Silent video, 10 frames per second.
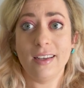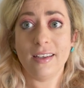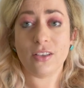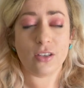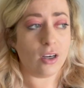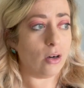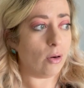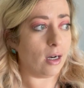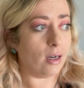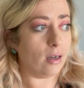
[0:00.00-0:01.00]
So
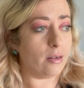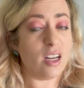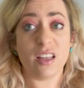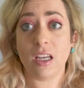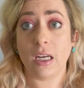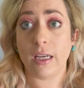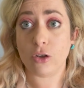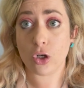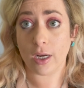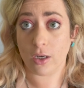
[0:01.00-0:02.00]
uh, nothing has
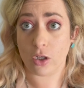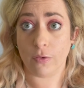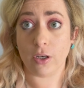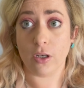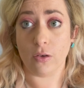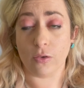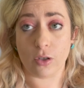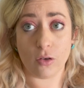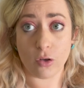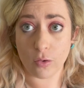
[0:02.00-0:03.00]
changed for you,
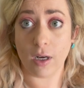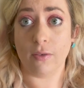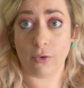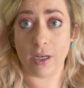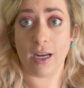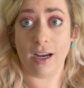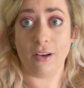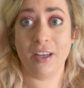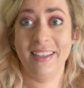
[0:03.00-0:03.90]
so do not freak out.